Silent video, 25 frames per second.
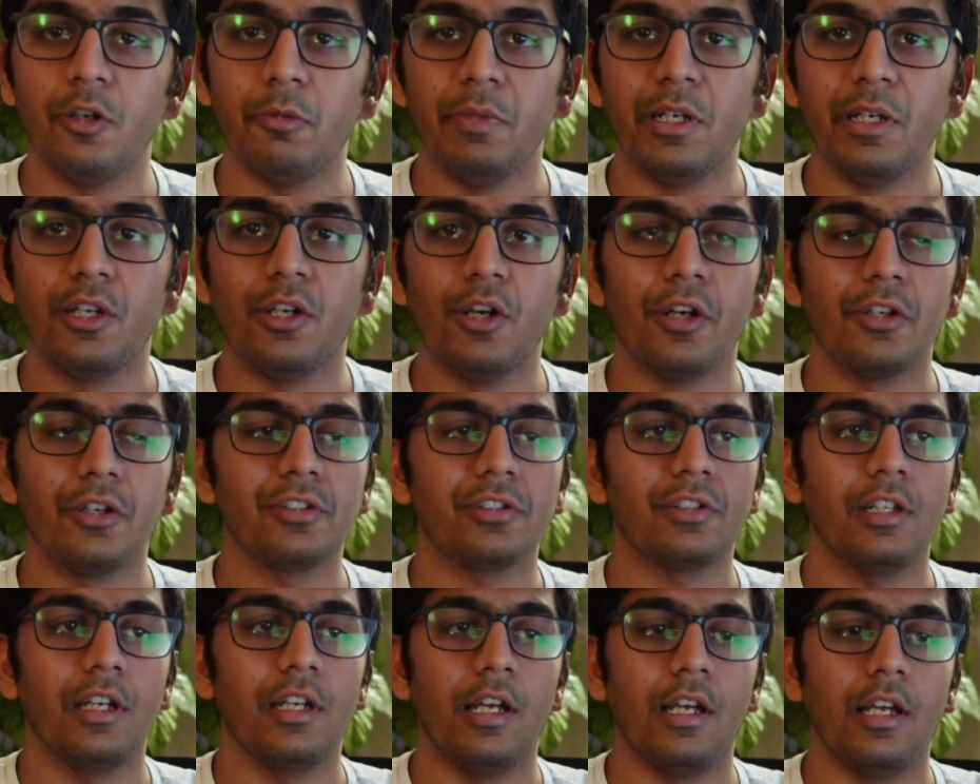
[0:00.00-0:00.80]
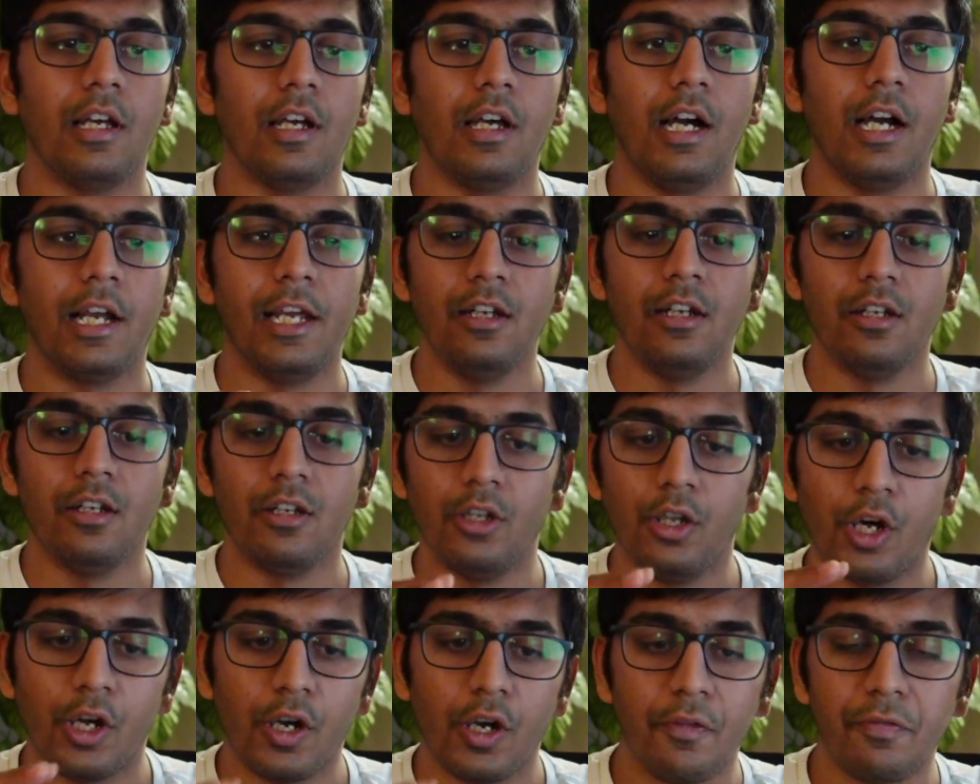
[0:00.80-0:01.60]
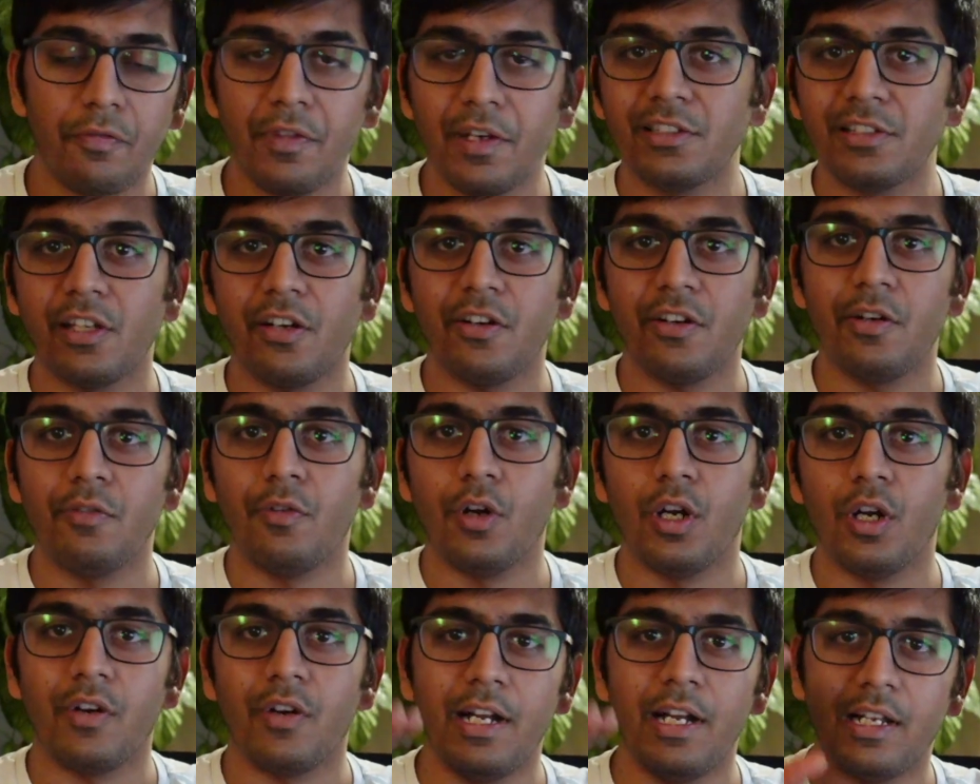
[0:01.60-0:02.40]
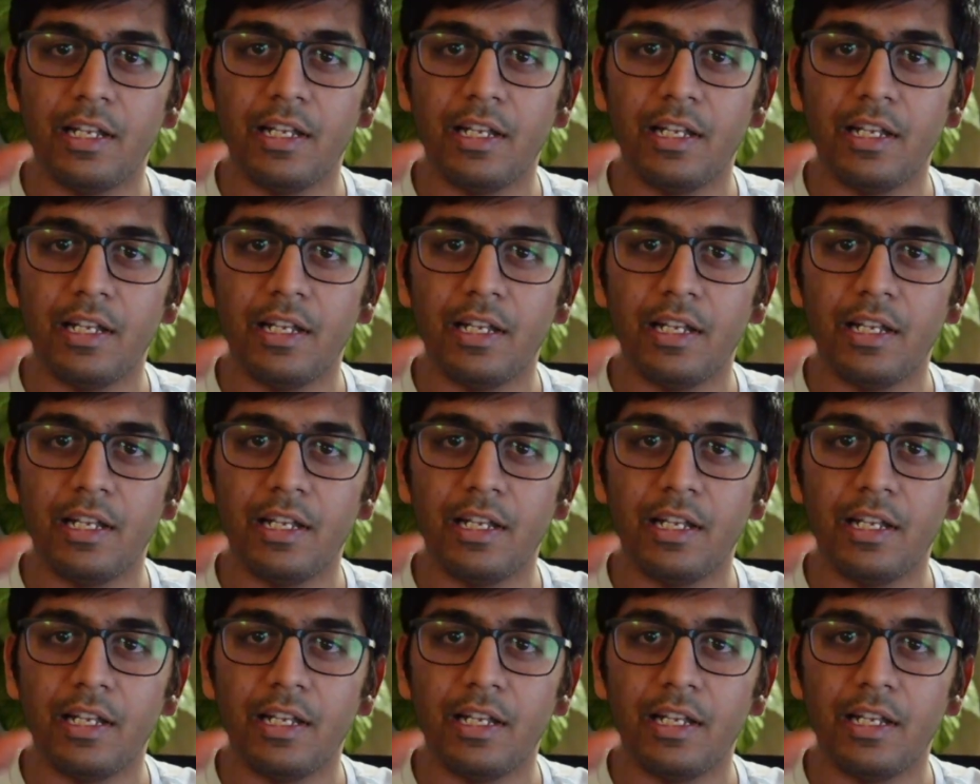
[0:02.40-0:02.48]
because again, a lot of things are involved, right?